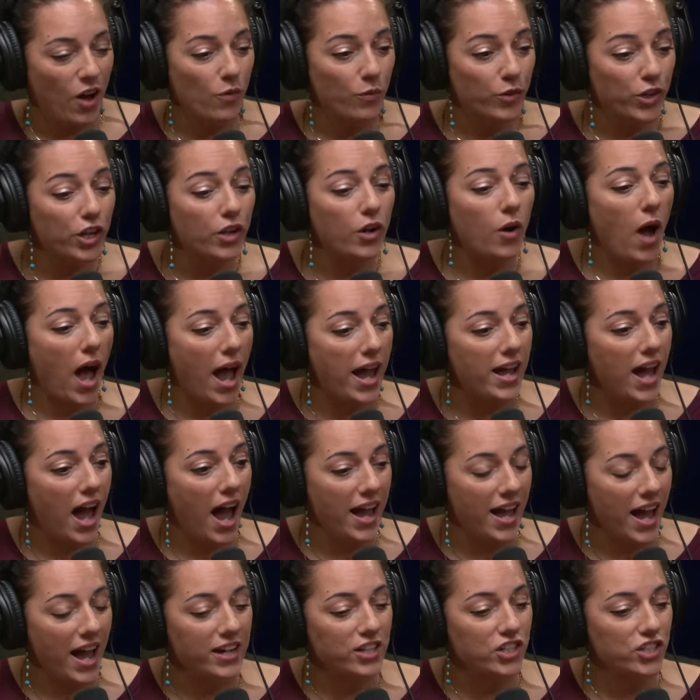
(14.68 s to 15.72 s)
You know, I,
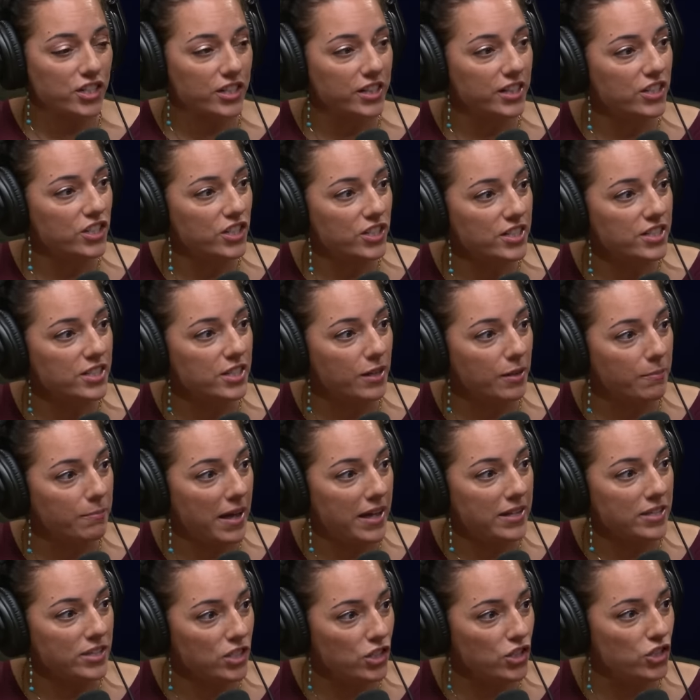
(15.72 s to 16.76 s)
I actually just
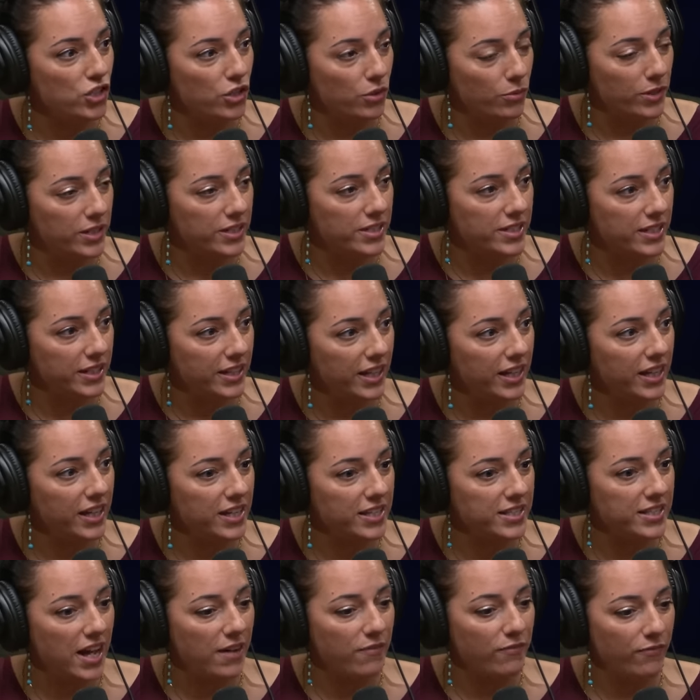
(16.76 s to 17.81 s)
messaged you recently
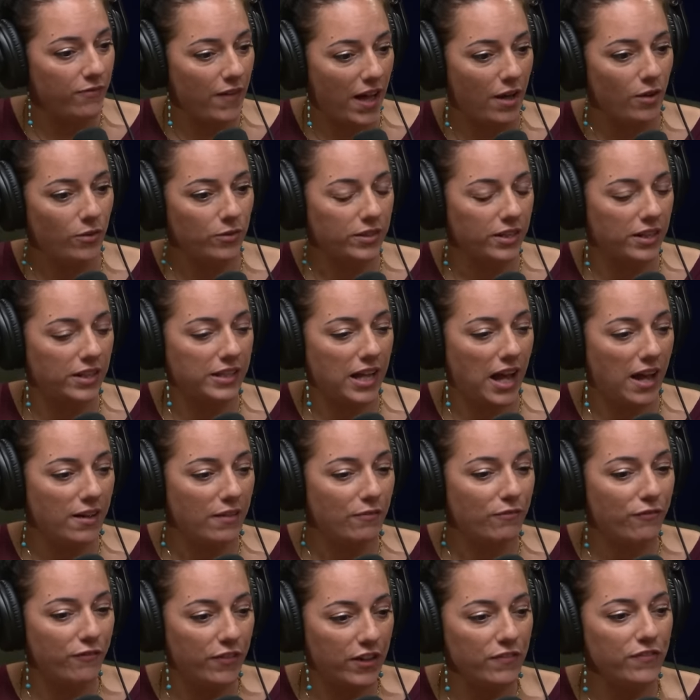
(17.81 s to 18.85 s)
because I found
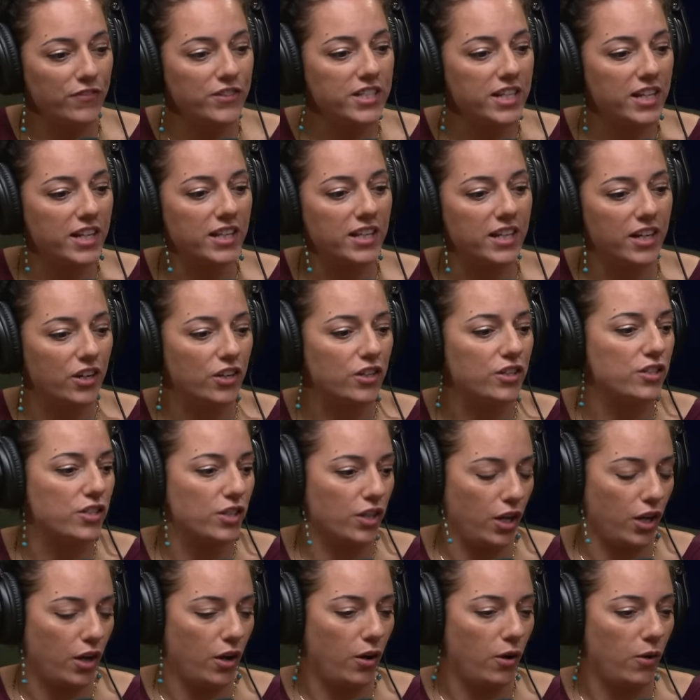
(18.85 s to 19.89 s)
15 years
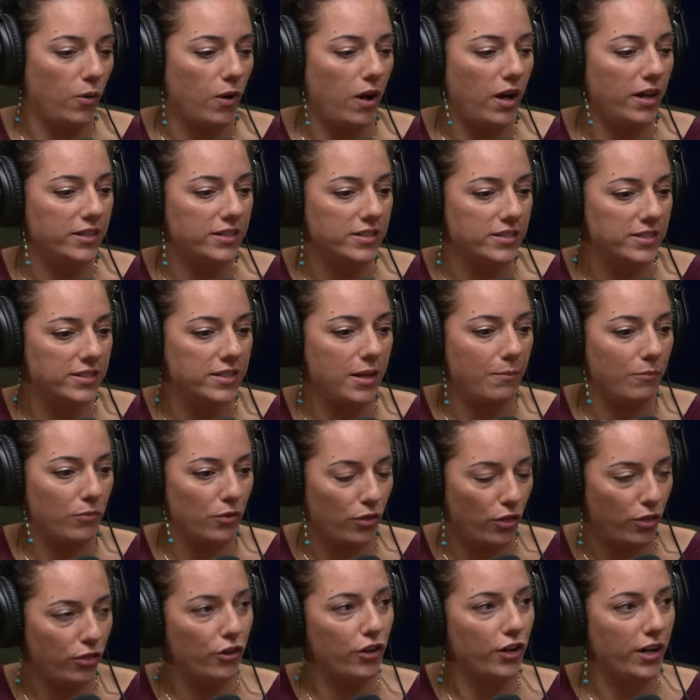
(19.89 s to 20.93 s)
ago on December
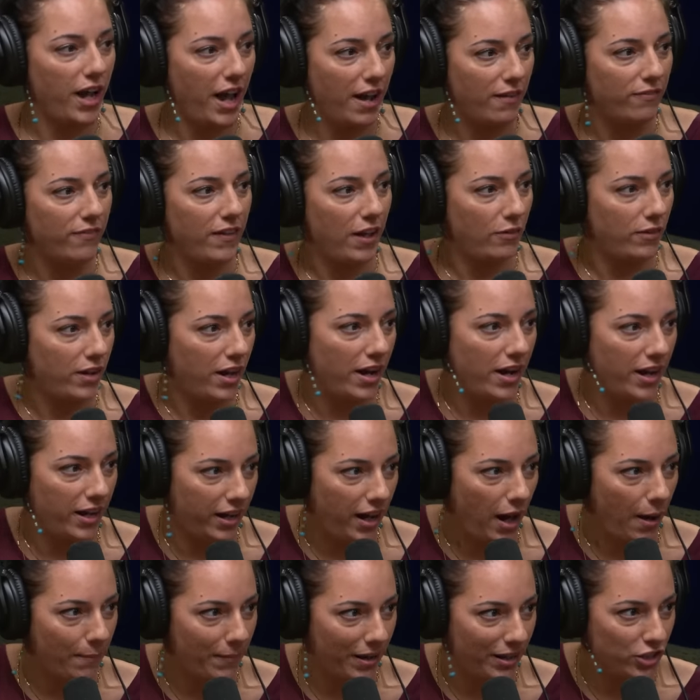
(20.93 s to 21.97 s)
3rd, I found out I
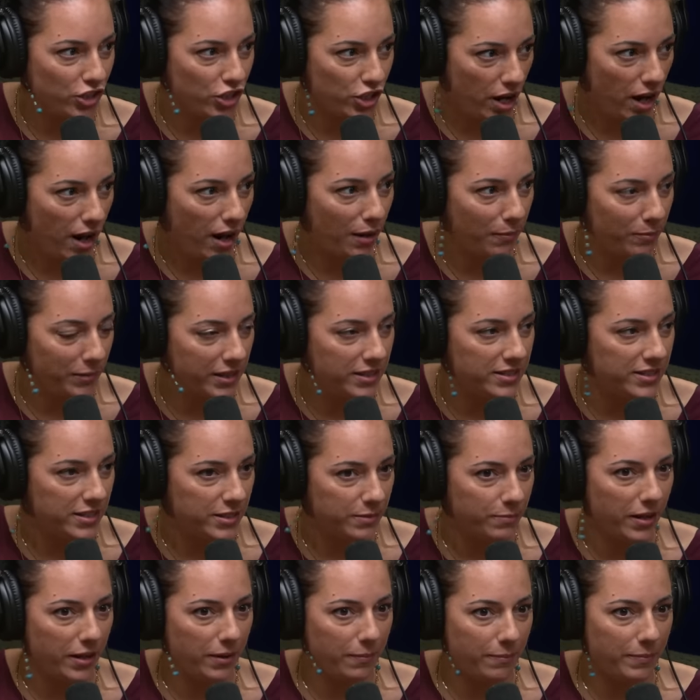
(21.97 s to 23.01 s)
got my job because wow.
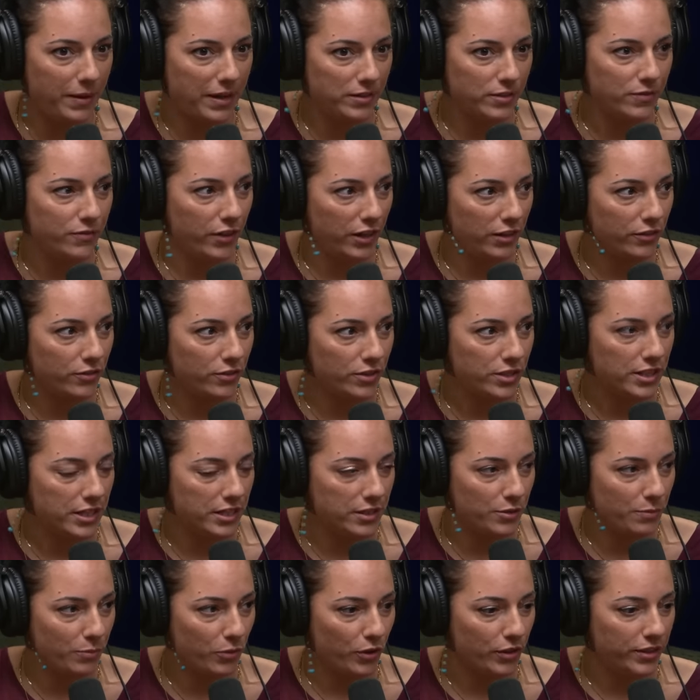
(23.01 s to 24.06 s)
it's my best friend
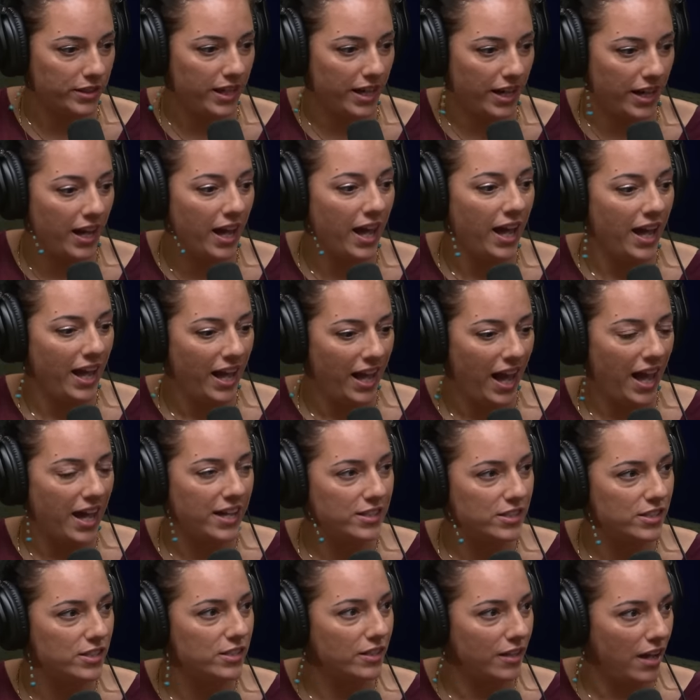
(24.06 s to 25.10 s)
Christina's birthday.
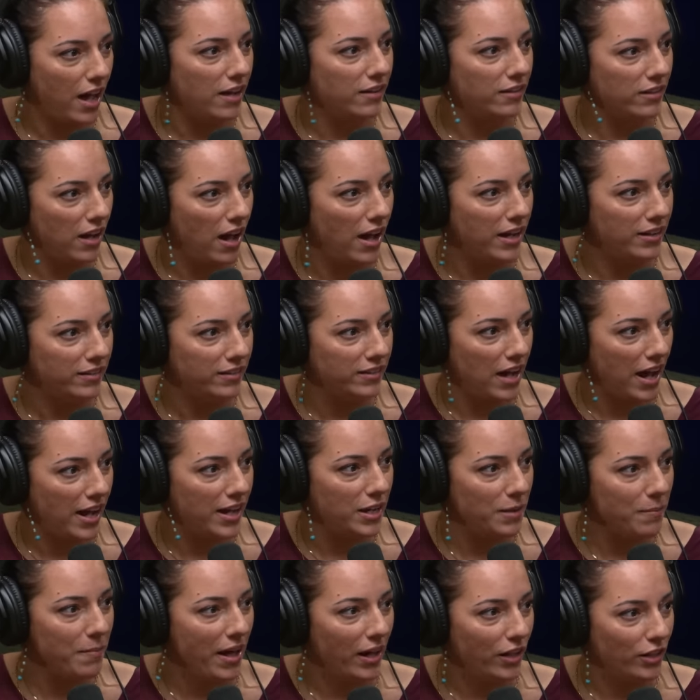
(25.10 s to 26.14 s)
And and I, I
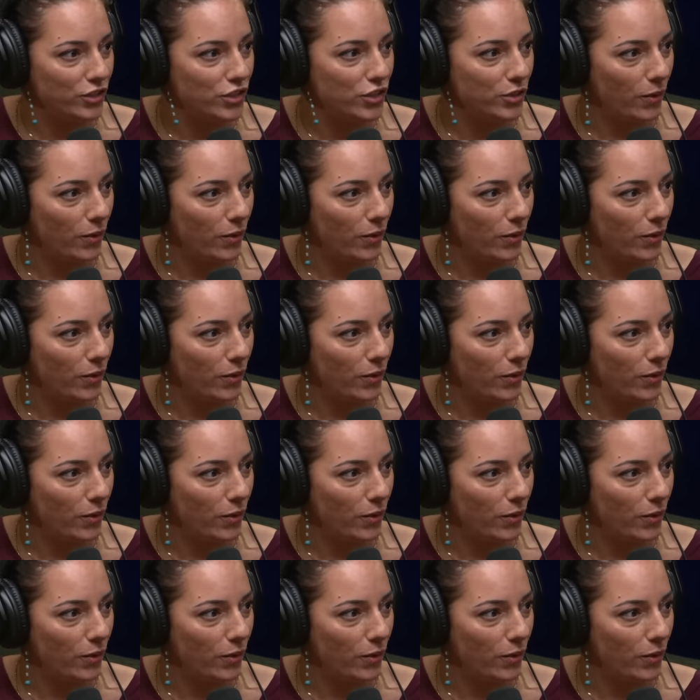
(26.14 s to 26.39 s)
emailed